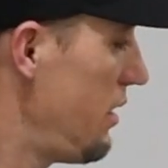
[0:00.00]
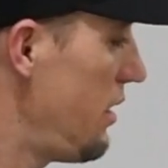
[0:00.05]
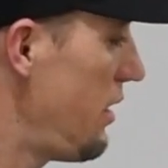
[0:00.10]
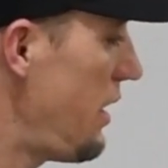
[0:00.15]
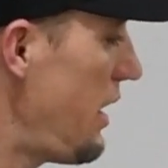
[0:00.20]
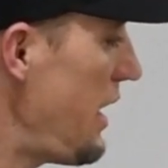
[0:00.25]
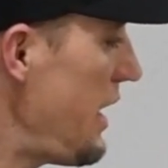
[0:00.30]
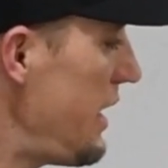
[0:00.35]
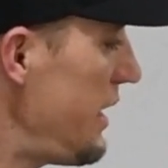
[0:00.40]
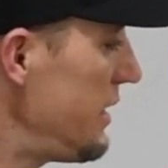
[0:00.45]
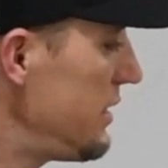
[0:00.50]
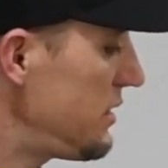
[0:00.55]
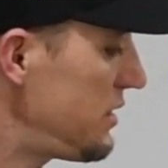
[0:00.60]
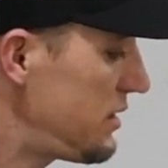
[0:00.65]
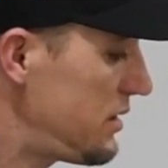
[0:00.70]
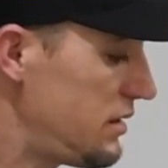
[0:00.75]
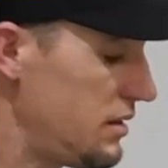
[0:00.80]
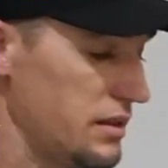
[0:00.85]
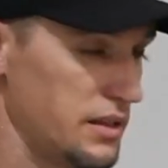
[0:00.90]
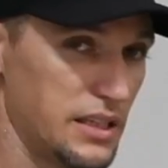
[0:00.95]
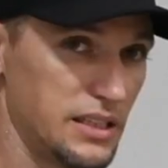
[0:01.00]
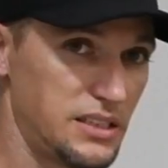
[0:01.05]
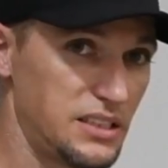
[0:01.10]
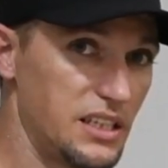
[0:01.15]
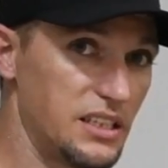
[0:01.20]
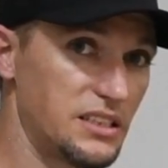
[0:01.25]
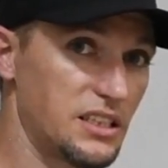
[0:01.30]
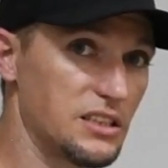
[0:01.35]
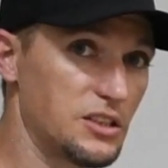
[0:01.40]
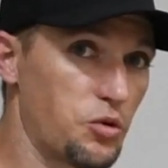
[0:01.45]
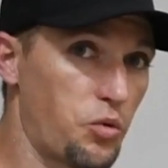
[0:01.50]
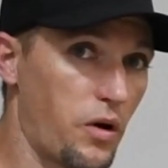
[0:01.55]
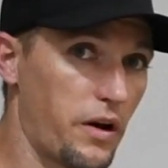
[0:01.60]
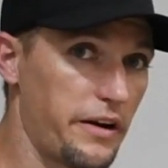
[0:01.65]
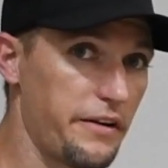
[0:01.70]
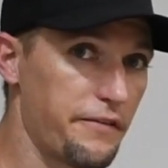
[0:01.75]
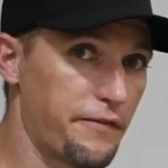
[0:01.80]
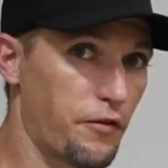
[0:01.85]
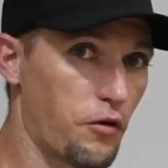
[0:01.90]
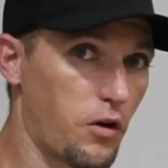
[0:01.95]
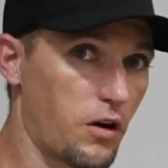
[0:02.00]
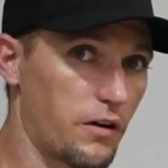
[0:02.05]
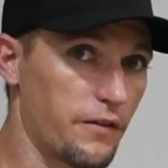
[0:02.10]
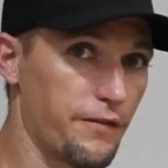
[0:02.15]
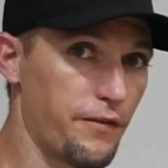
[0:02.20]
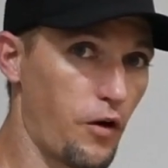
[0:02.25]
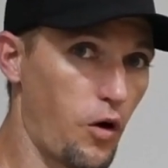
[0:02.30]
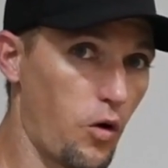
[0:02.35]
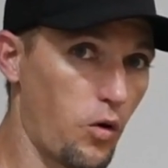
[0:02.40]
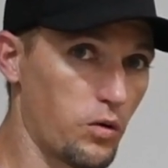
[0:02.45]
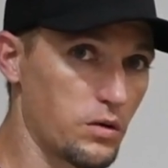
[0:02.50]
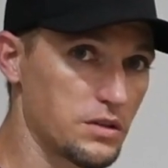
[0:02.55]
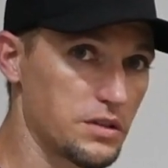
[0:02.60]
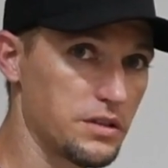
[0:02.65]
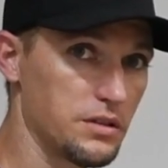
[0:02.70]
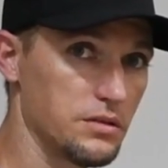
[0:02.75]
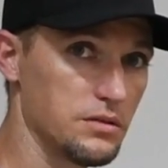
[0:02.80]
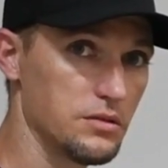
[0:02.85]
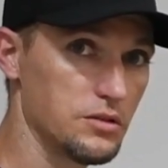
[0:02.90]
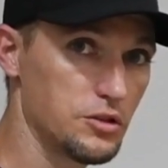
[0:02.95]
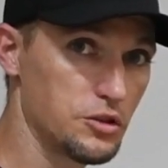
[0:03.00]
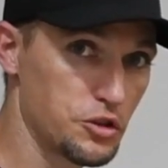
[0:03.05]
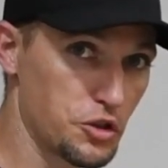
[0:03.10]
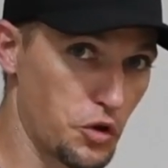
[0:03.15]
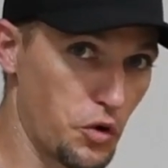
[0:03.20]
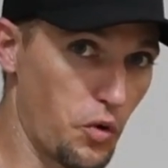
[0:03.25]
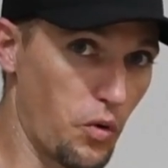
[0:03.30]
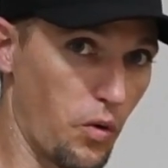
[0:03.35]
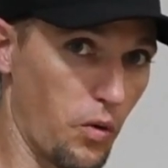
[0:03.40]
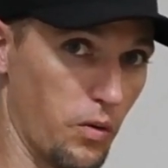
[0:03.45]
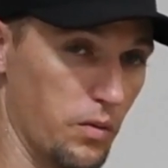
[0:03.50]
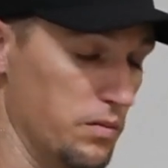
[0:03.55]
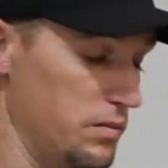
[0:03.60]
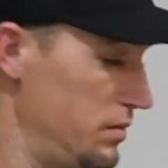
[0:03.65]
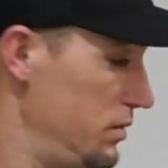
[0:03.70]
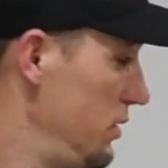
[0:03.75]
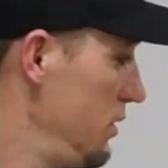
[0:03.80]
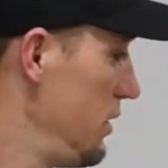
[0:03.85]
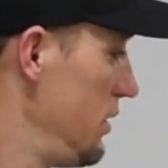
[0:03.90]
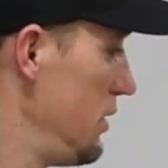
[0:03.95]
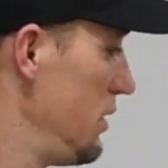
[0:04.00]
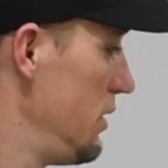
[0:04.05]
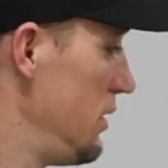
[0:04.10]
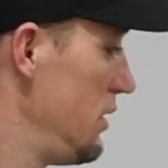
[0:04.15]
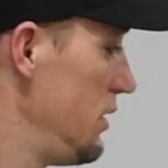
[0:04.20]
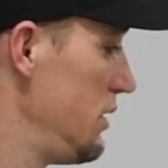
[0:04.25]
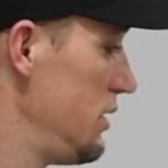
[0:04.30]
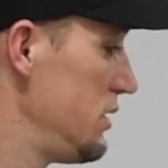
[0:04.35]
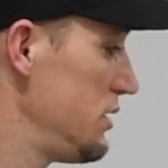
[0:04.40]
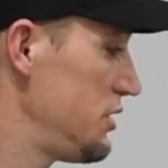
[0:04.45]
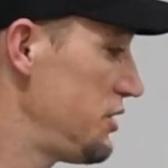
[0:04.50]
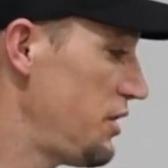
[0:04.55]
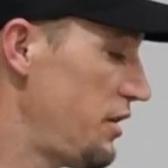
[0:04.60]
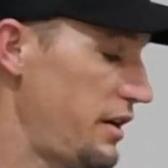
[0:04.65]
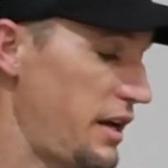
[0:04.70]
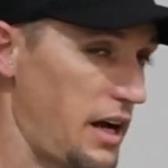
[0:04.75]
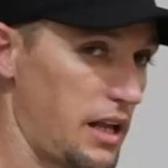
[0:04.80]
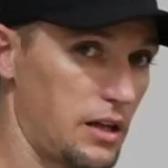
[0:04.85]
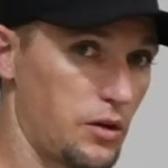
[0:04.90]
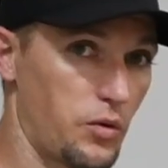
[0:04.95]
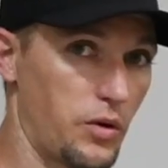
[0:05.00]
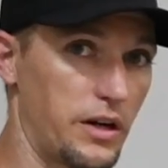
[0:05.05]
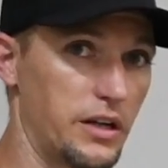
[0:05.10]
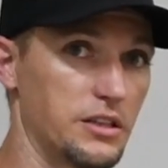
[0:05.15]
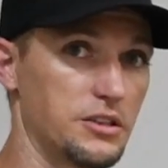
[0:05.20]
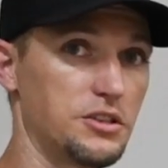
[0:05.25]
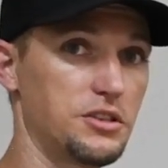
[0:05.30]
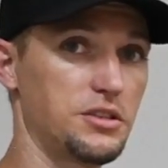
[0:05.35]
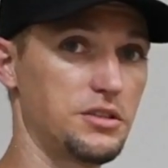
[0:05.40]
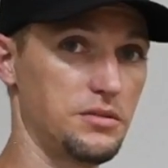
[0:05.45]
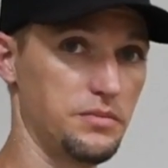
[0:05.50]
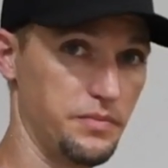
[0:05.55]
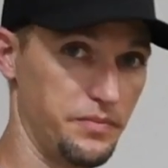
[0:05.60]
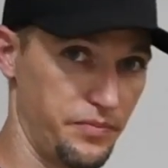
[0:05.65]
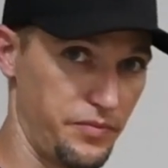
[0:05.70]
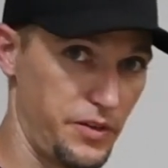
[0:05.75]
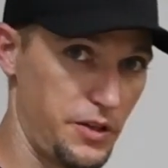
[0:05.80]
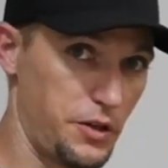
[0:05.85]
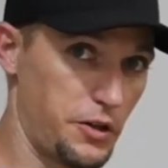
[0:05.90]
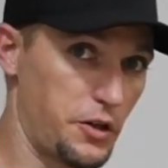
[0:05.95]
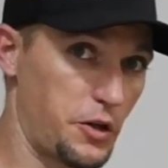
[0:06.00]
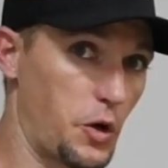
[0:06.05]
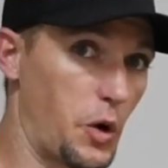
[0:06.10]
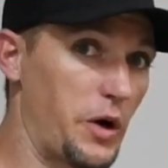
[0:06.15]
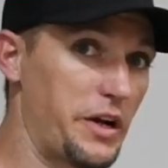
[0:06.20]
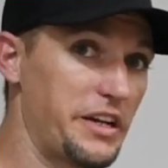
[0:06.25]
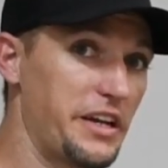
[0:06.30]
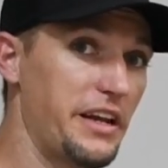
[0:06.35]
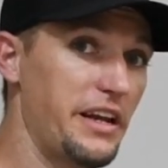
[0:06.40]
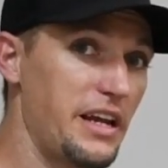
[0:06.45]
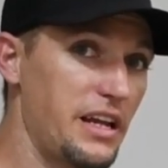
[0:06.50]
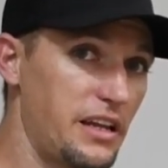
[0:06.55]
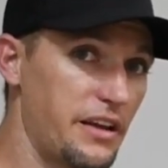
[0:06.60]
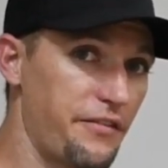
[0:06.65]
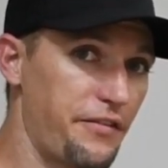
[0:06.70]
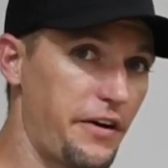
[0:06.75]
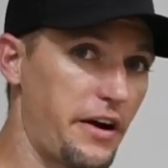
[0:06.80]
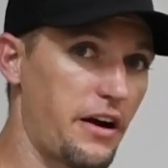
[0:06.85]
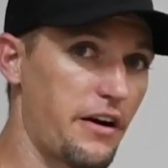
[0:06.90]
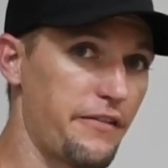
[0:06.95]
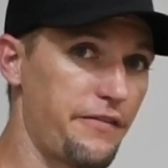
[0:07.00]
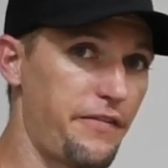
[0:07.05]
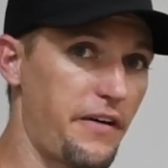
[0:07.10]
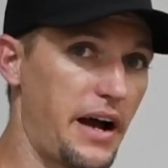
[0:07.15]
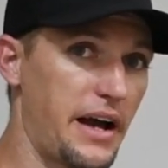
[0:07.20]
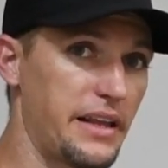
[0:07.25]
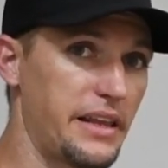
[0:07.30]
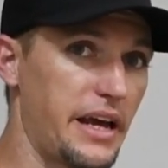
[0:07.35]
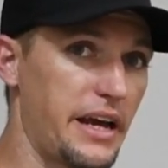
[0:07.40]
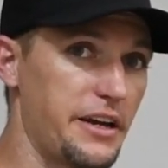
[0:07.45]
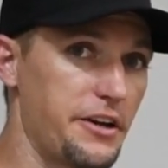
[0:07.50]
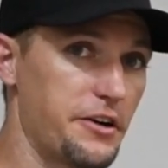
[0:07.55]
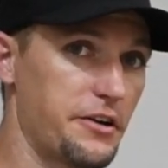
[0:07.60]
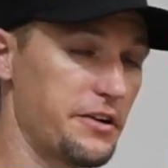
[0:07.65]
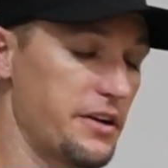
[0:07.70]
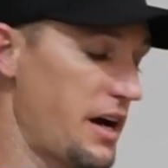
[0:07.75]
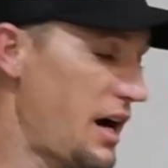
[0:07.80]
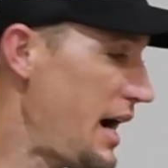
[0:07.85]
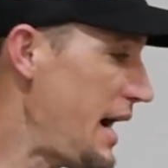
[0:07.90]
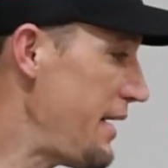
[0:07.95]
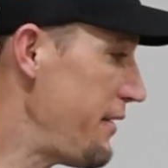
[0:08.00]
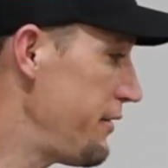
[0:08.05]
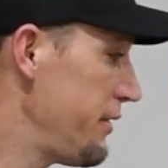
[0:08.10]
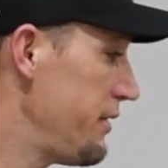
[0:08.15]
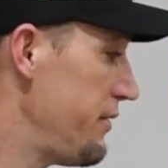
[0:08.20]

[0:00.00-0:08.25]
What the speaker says: is this is a 24 volt tool. So in other words, you're going to need to verify that you're not